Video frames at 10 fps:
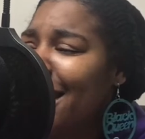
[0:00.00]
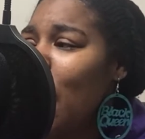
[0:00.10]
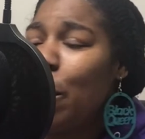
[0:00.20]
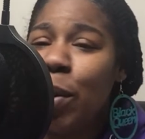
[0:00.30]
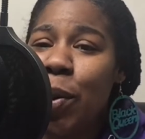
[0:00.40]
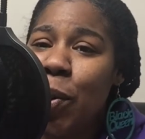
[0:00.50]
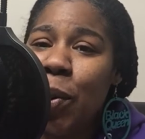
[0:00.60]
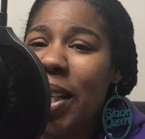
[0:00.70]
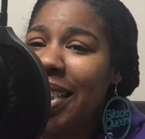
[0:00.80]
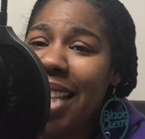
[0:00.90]

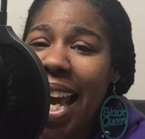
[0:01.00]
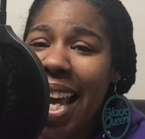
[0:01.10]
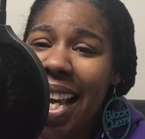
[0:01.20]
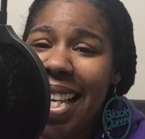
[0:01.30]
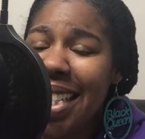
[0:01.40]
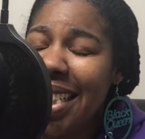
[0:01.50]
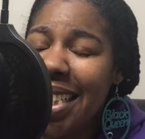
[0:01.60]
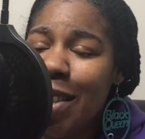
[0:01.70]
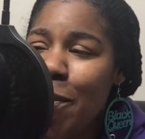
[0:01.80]
couple days,